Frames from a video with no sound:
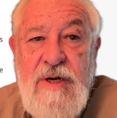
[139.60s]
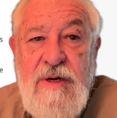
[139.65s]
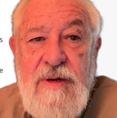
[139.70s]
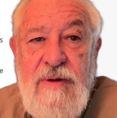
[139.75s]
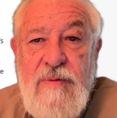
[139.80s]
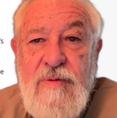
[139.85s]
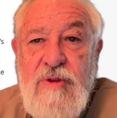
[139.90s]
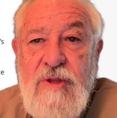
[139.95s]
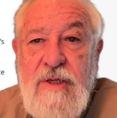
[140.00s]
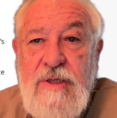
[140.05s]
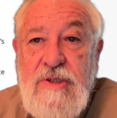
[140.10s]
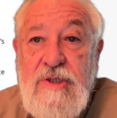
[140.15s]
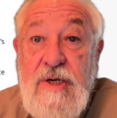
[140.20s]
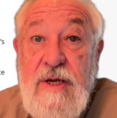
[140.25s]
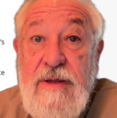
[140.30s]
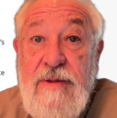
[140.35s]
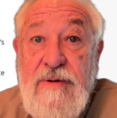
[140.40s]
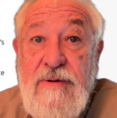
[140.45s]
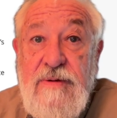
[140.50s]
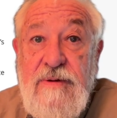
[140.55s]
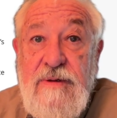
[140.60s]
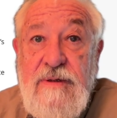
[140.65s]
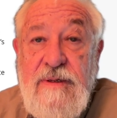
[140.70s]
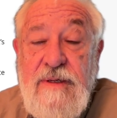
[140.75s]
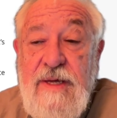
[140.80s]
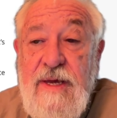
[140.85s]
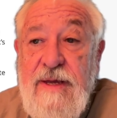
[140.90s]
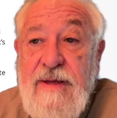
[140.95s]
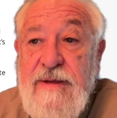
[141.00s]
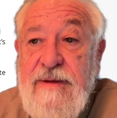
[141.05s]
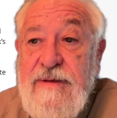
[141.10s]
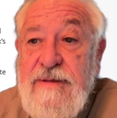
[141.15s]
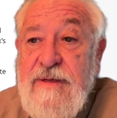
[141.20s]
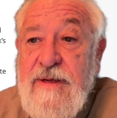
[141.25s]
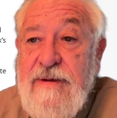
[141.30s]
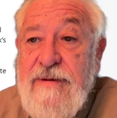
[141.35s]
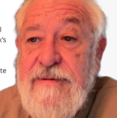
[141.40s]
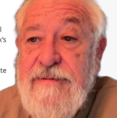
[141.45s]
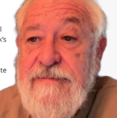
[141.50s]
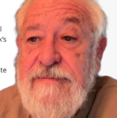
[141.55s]
with each other. Okay,
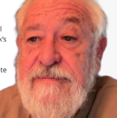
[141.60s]
so